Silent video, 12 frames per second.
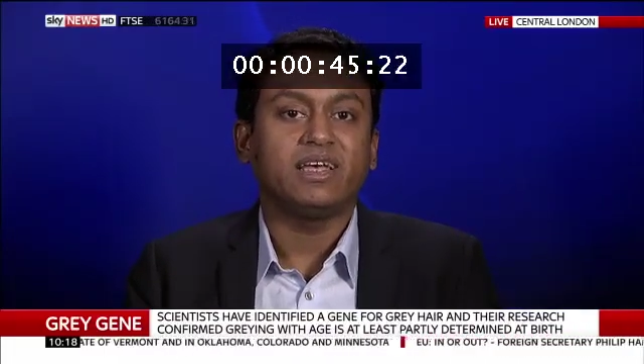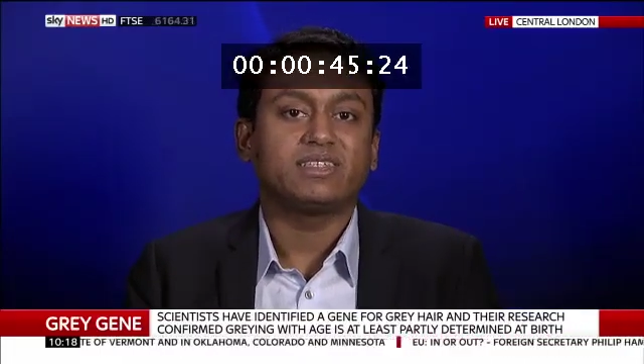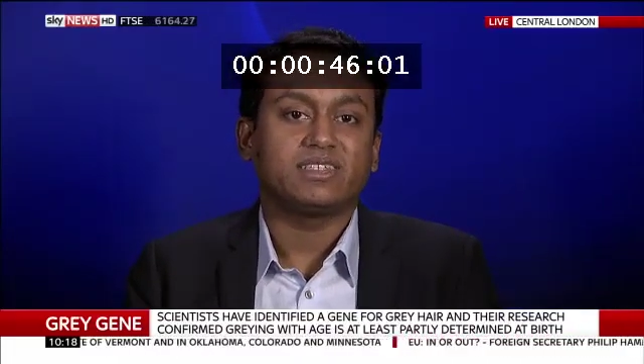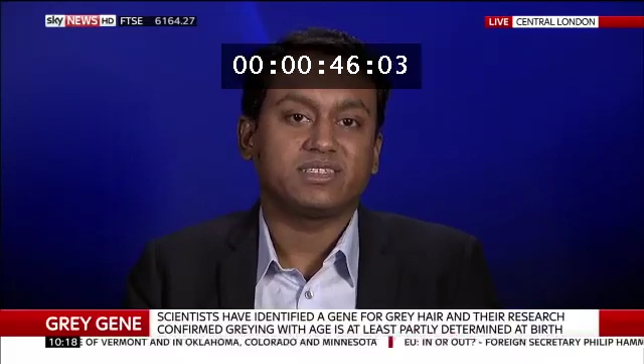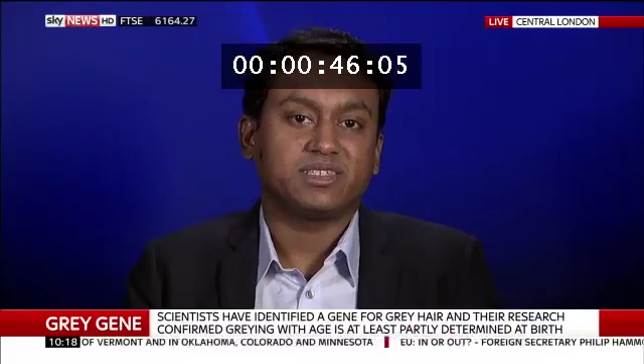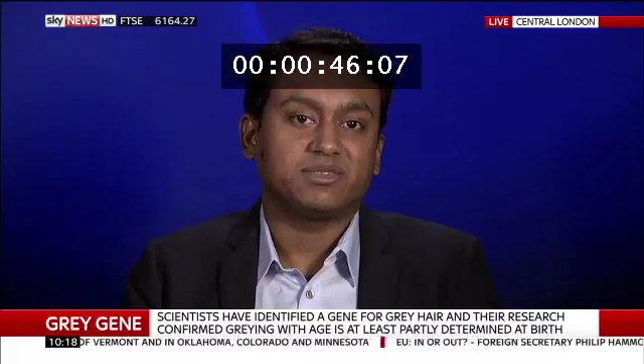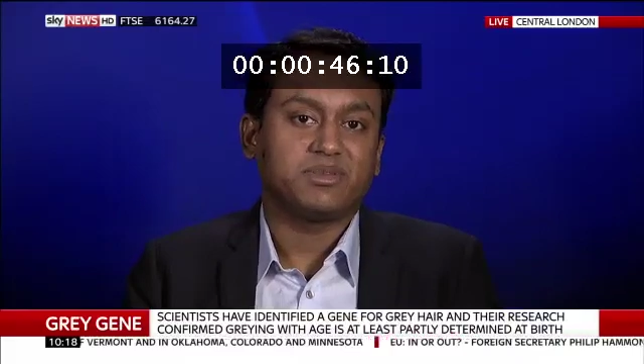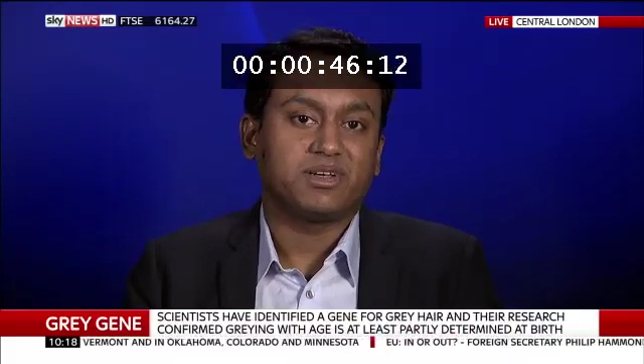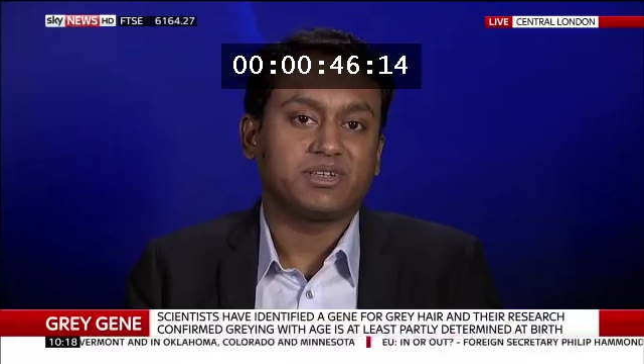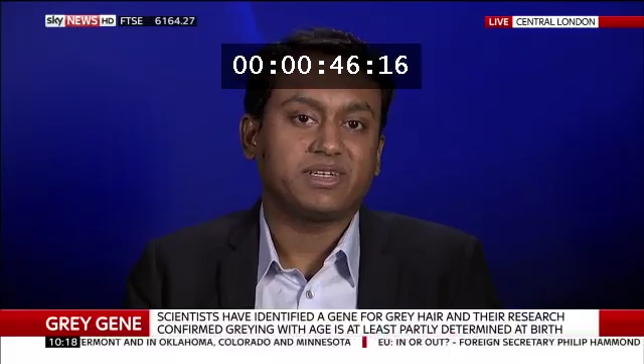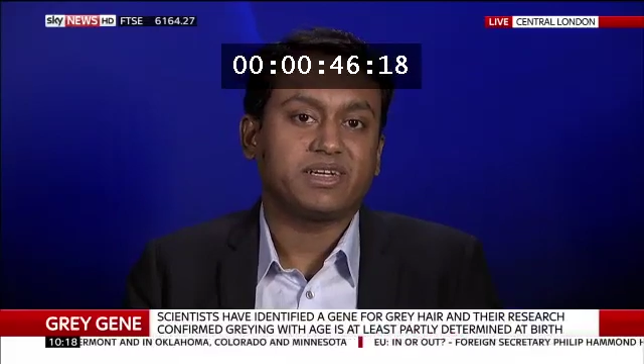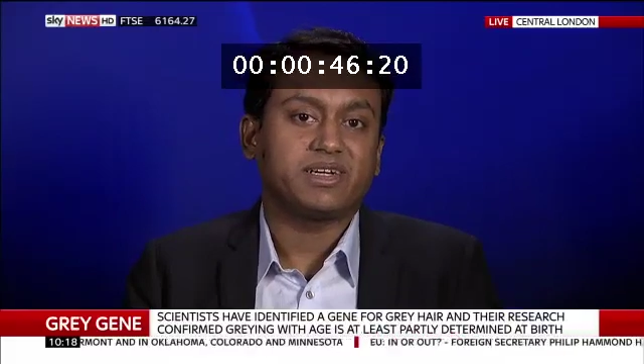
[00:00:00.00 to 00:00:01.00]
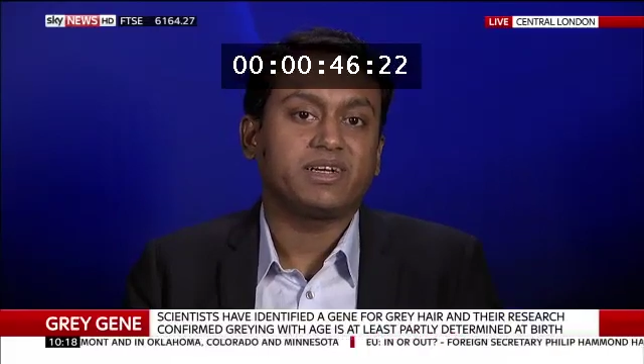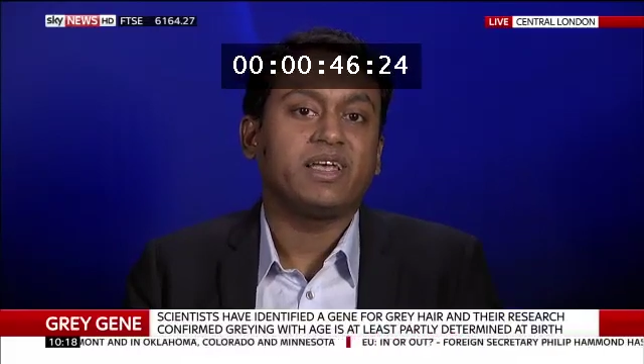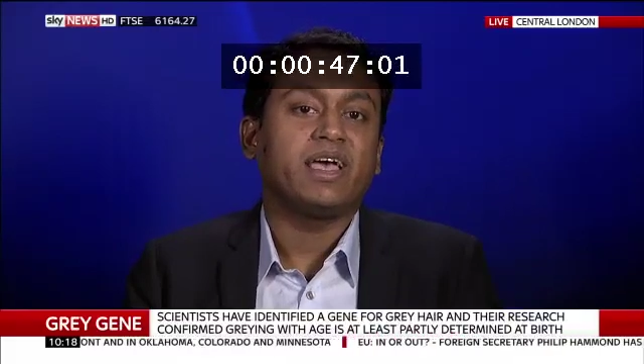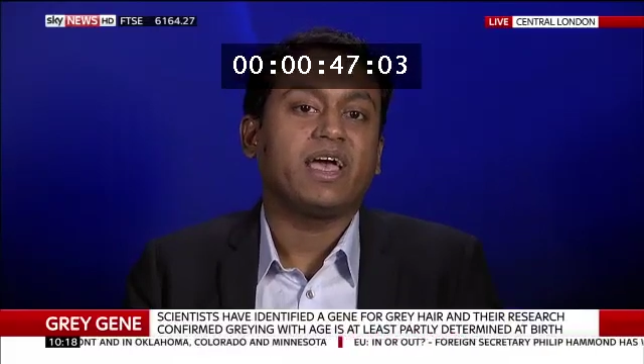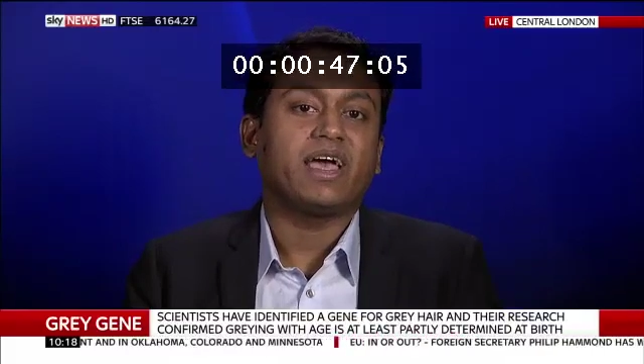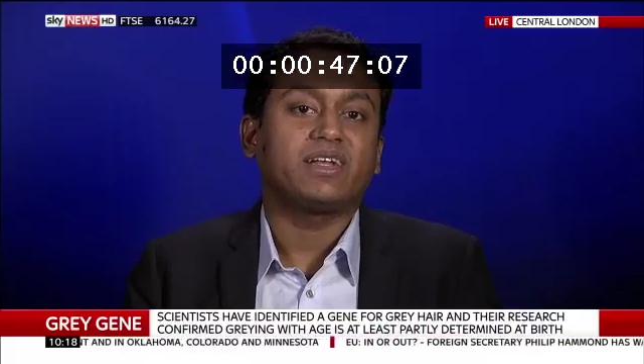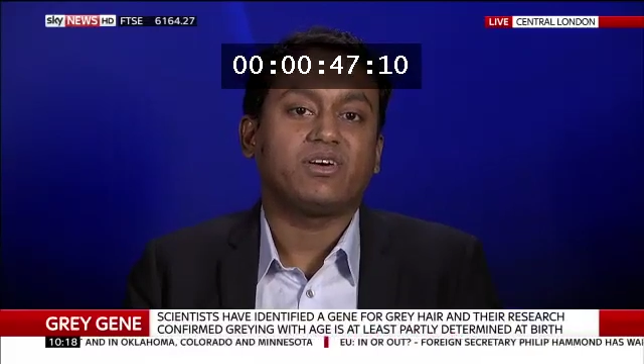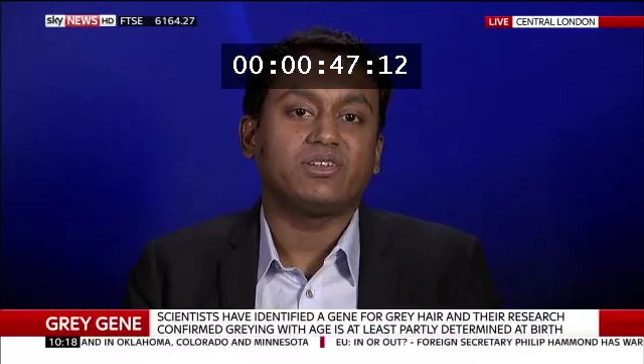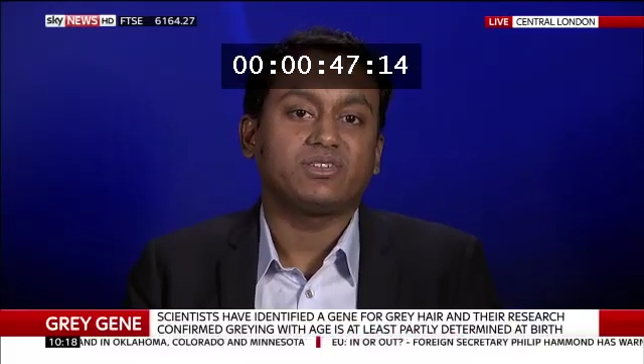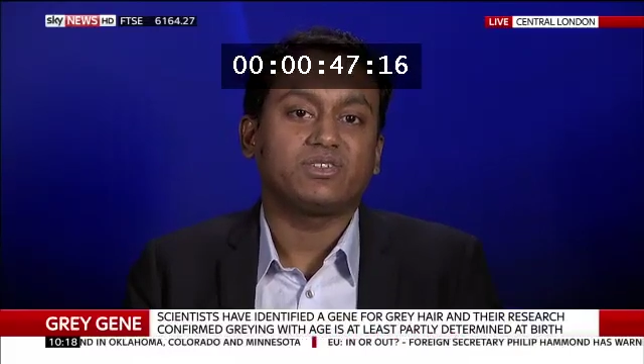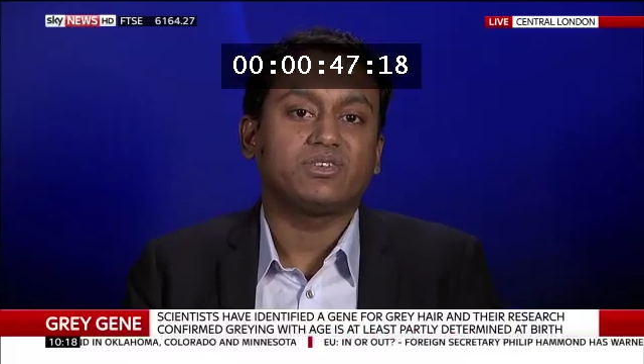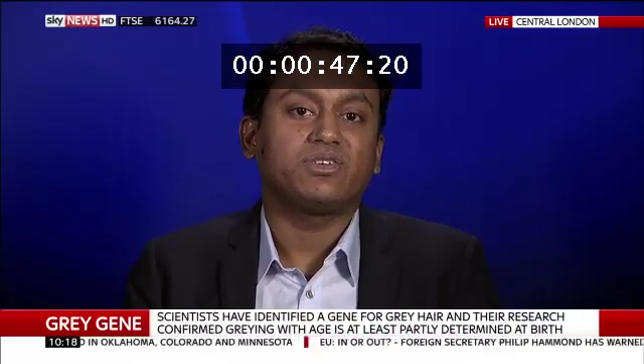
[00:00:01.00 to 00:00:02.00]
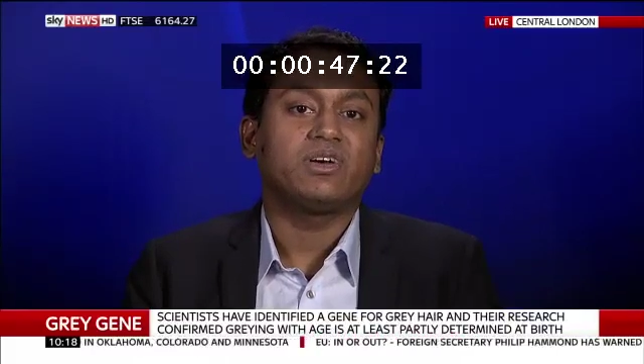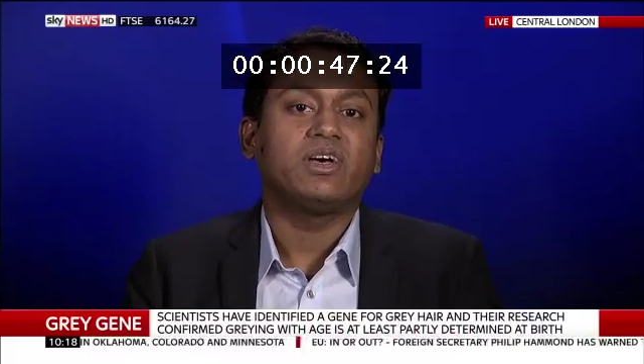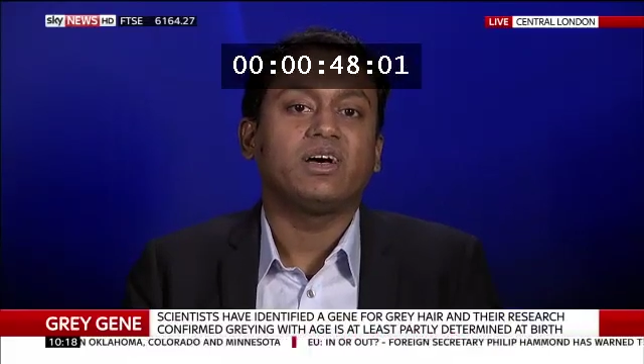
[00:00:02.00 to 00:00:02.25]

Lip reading: such as blonde hair, and also